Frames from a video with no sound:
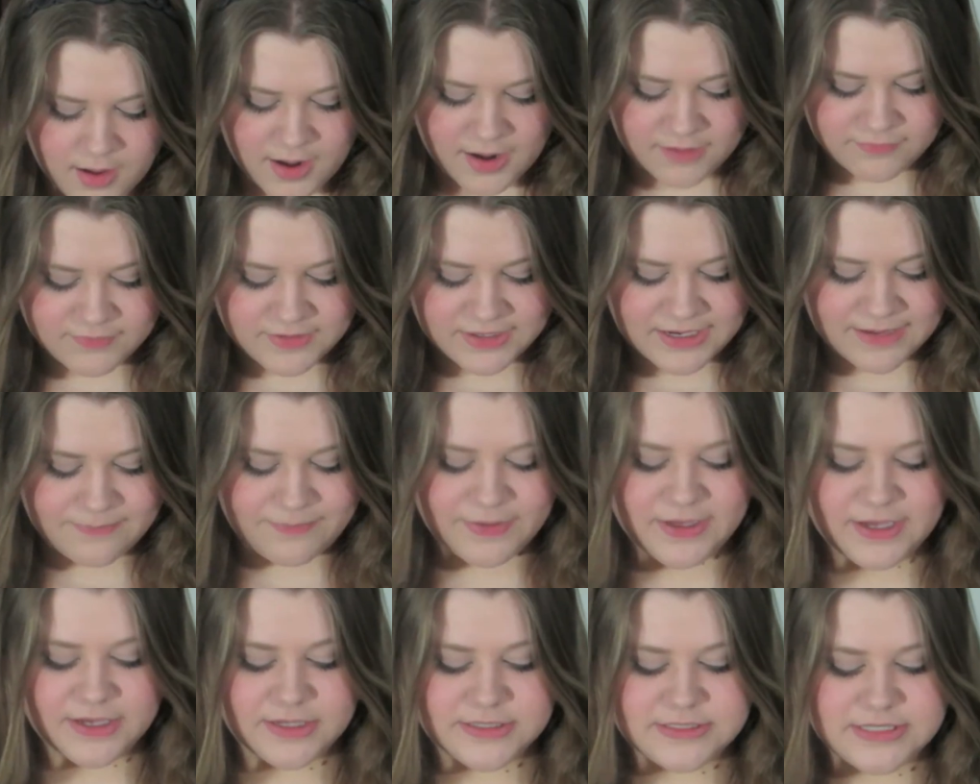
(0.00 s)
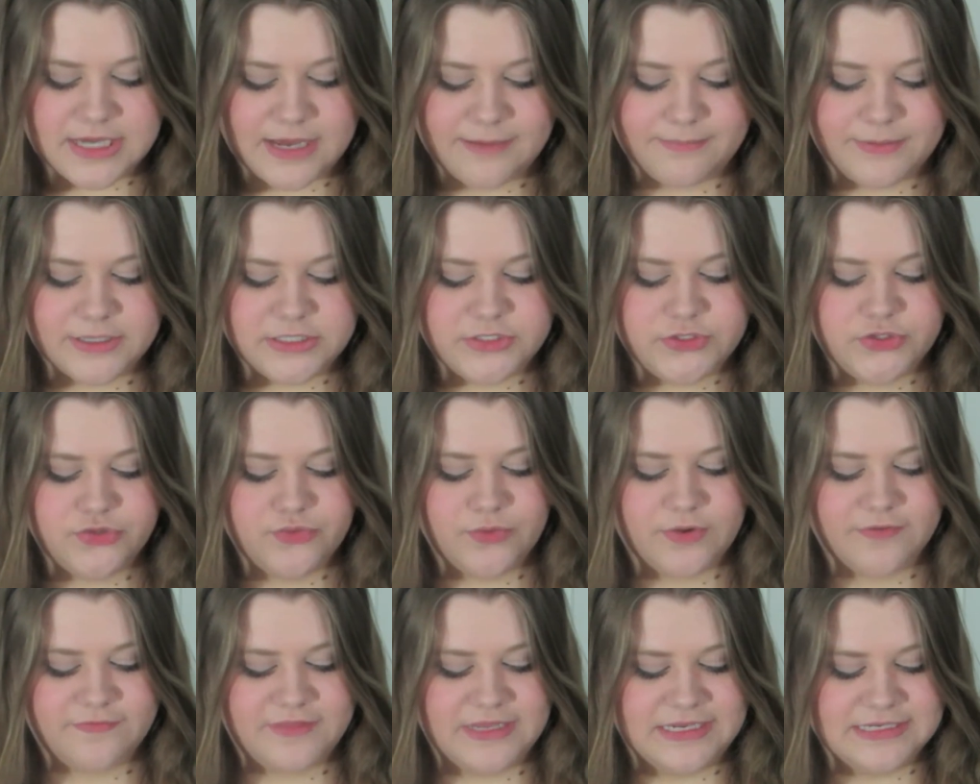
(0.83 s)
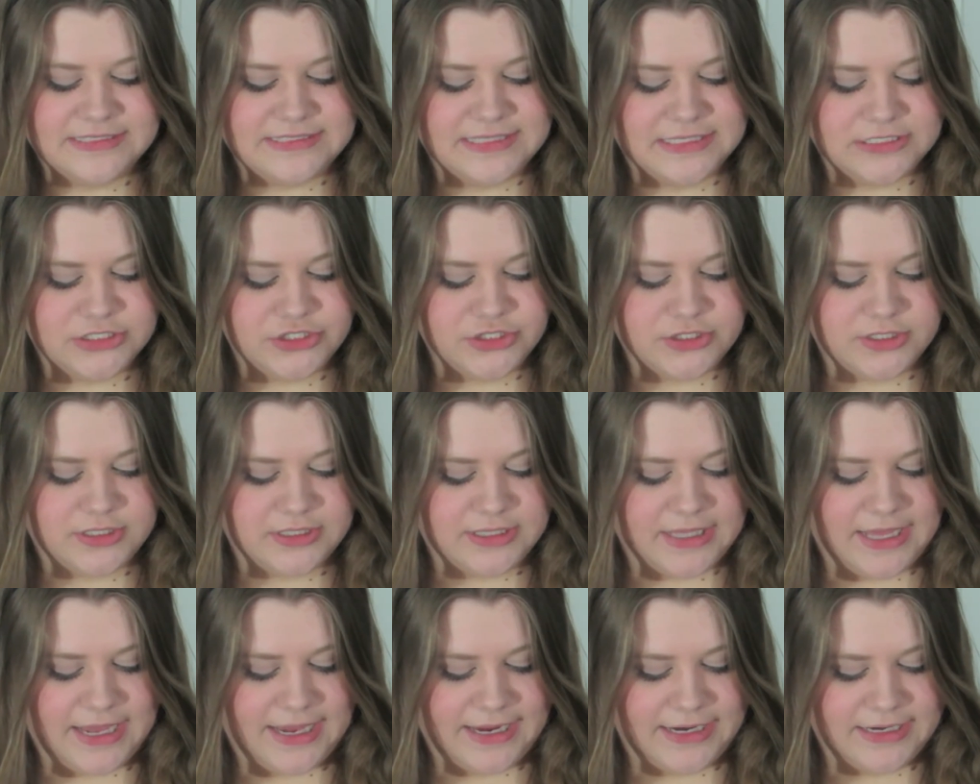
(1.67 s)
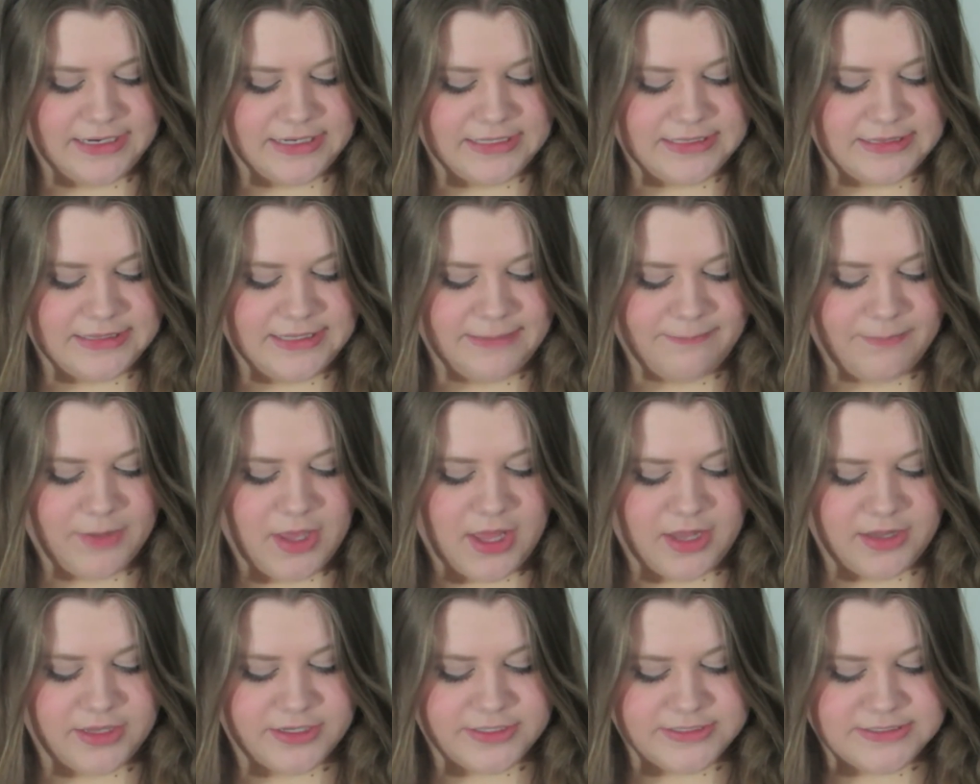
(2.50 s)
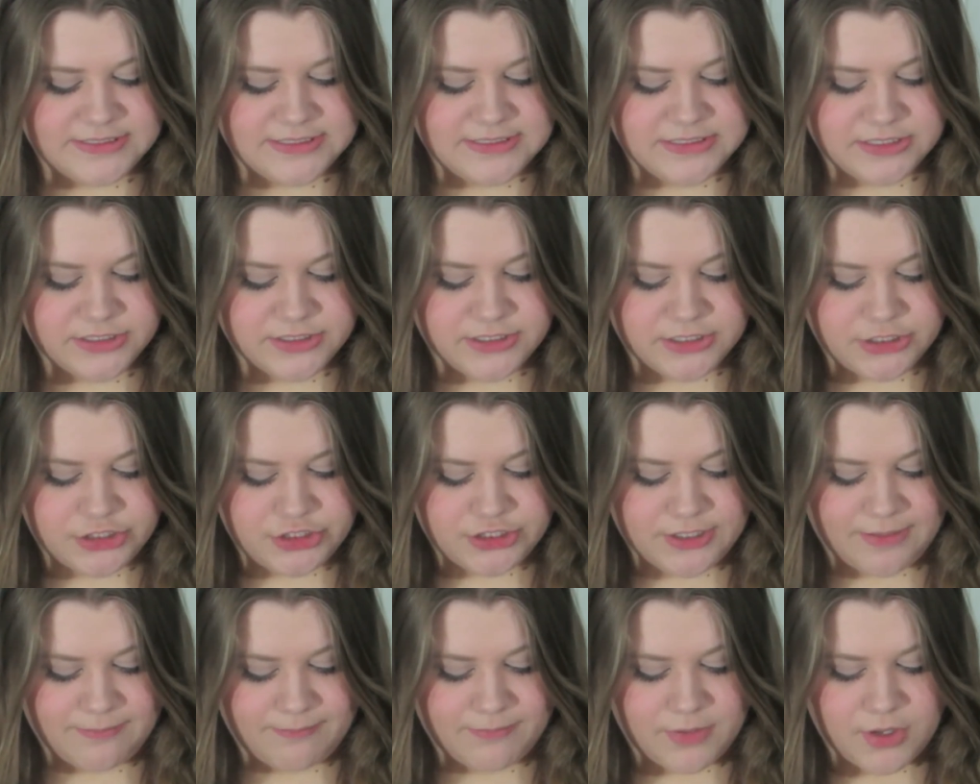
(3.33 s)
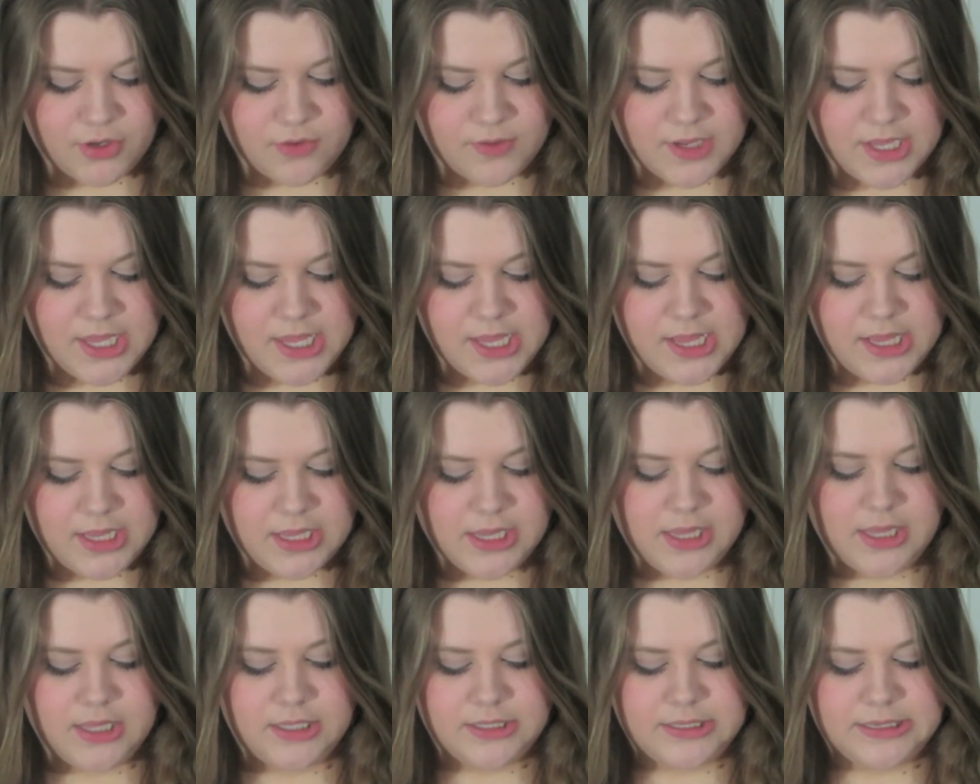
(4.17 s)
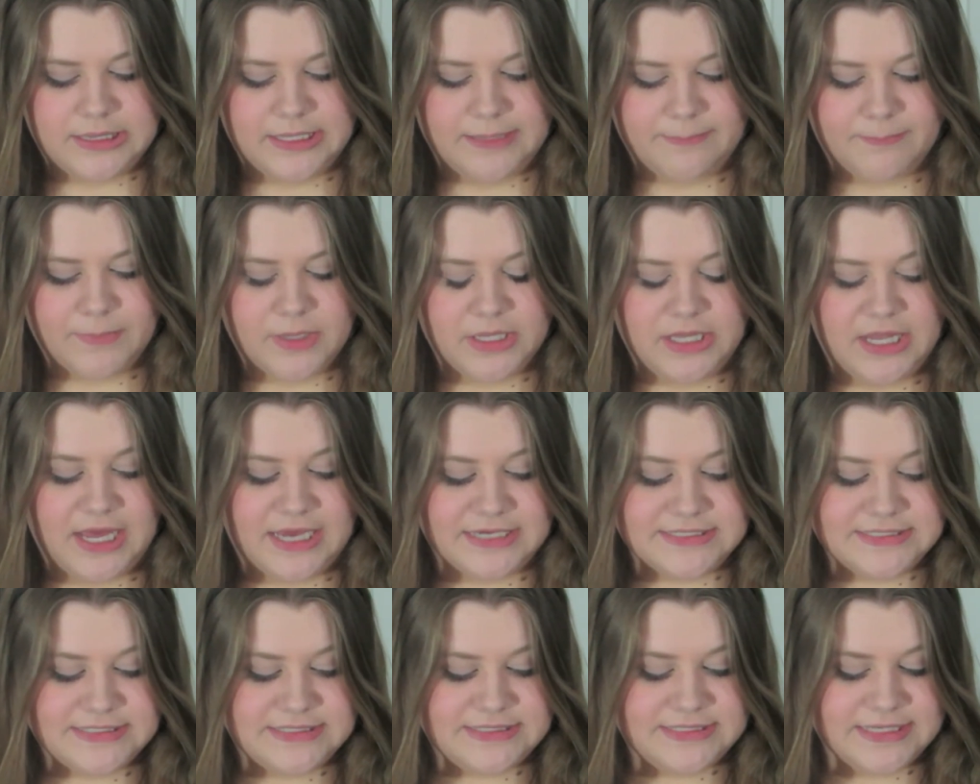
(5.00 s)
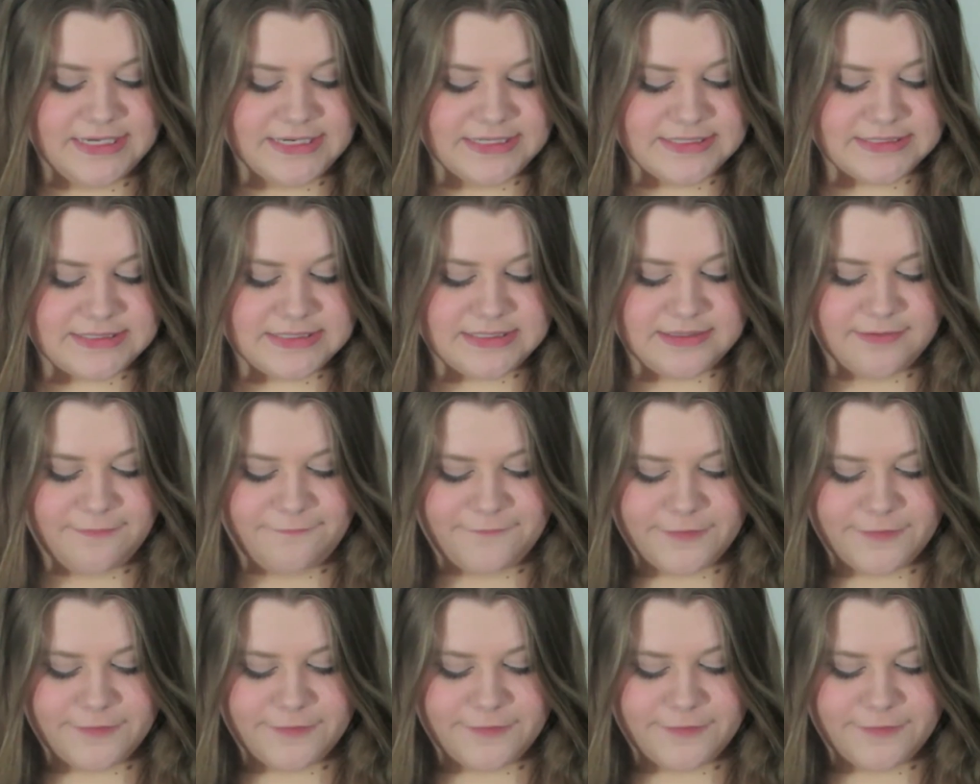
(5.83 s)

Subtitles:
And then I picked up two of the Essential line lip colors. These are the Jumbo lip gloss sticks. The